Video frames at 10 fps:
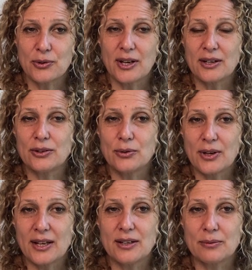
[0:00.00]
you can you
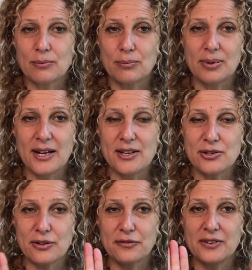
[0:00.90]
can
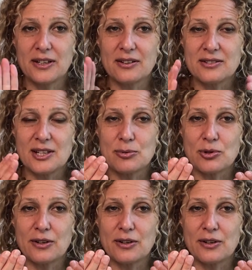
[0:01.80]
place your fingertips,